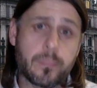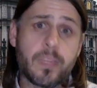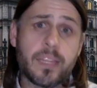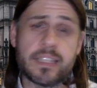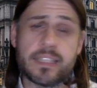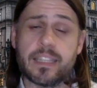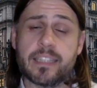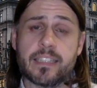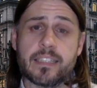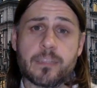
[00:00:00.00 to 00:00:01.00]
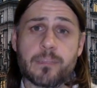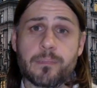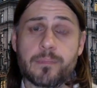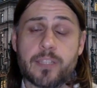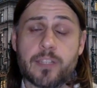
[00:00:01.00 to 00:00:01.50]
And this led to some
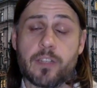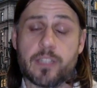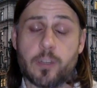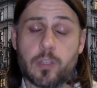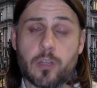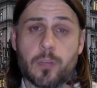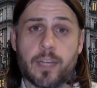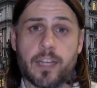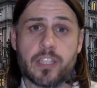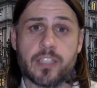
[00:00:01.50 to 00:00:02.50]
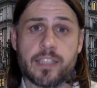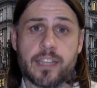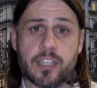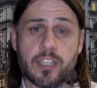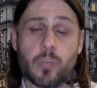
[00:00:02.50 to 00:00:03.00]
serious health complications, and
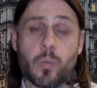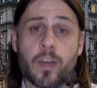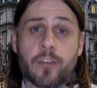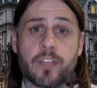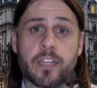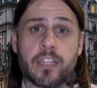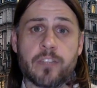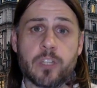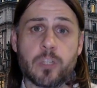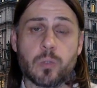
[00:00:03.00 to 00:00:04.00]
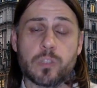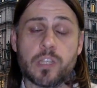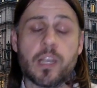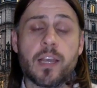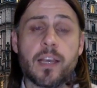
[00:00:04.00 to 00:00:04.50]
actually one of the individuals
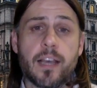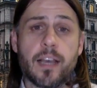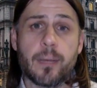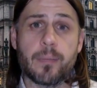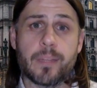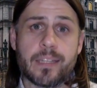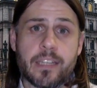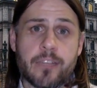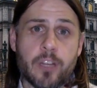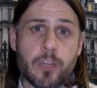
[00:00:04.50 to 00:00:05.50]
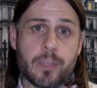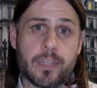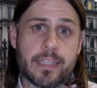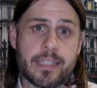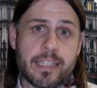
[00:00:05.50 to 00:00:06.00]
um, that did develop
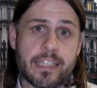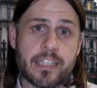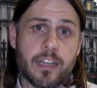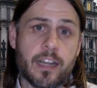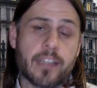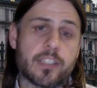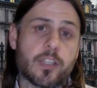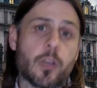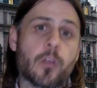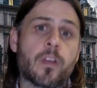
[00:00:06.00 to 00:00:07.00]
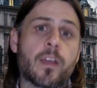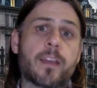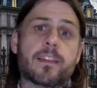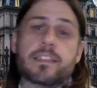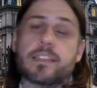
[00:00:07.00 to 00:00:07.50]
this did die. So
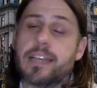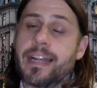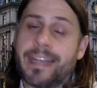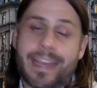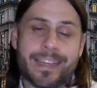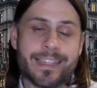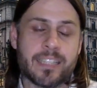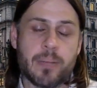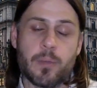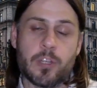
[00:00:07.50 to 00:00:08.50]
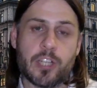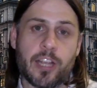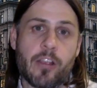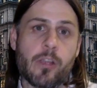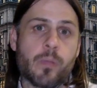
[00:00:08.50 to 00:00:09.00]
this, is, again, is an emerging
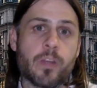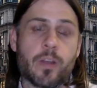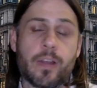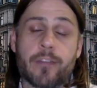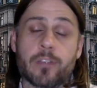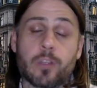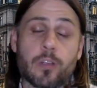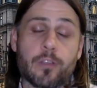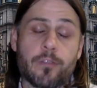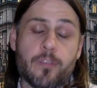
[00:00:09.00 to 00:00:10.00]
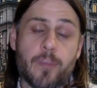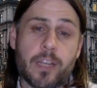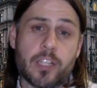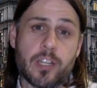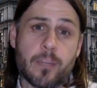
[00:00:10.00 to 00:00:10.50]
area. We don't have a lot of
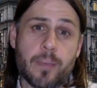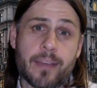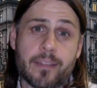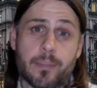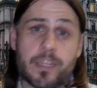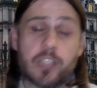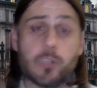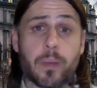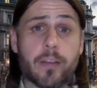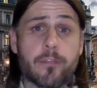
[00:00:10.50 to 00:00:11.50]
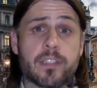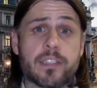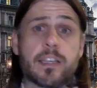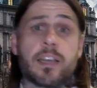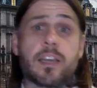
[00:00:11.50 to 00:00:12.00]
information about the potential
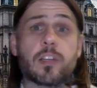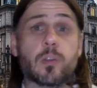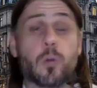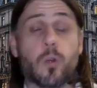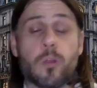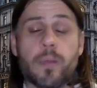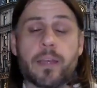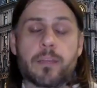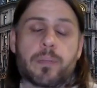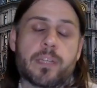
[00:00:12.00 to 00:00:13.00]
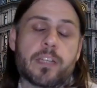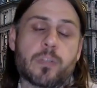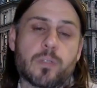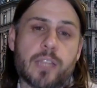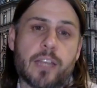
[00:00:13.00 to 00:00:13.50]
benefits nor about the
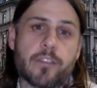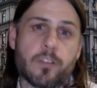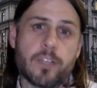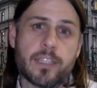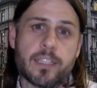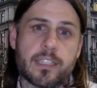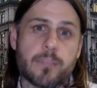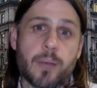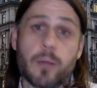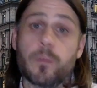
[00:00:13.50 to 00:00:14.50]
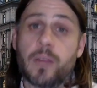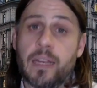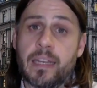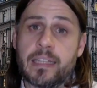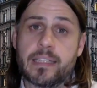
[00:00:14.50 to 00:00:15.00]
potential safety risks, but
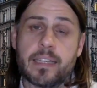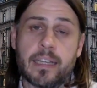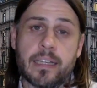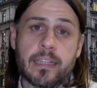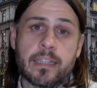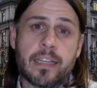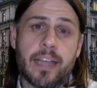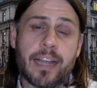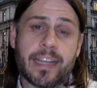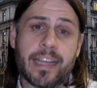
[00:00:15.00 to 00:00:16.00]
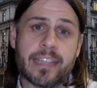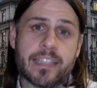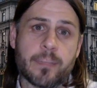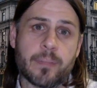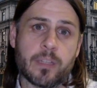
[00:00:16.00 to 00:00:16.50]
it is a Again,
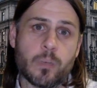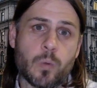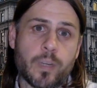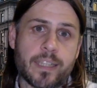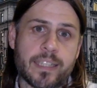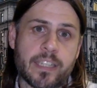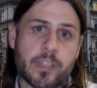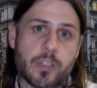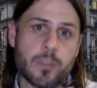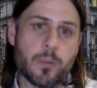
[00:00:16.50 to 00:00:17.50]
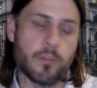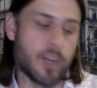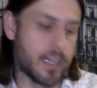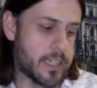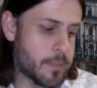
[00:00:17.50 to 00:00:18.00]
something that we'll continue to
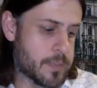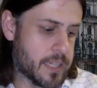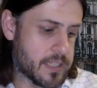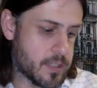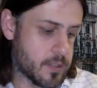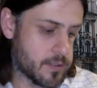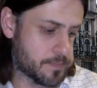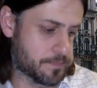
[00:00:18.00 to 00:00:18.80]
provide updates on.